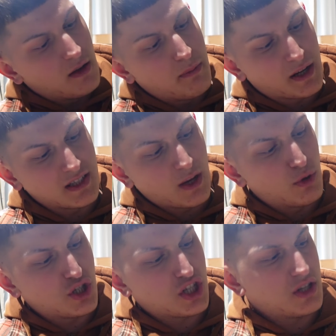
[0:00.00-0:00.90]
because they were
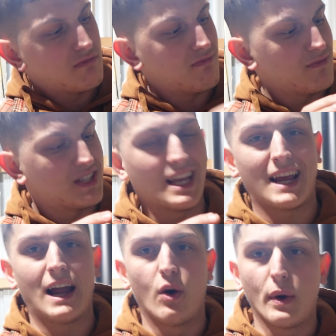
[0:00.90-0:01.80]
just
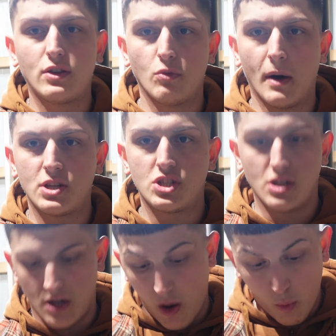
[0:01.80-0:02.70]
sticking out way too much.
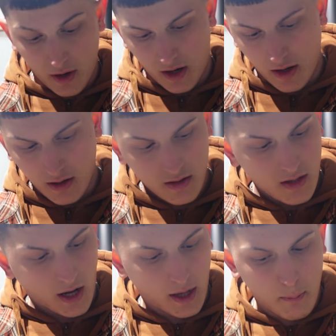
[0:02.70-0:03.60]
I wanted to
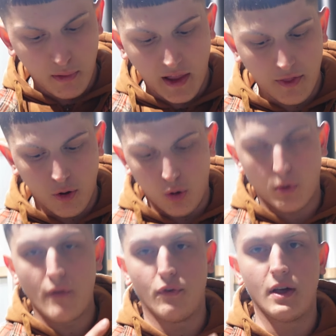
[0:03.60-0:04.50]
kind of blend the whole
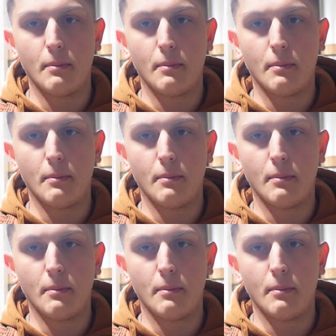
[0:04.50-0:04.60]
rifle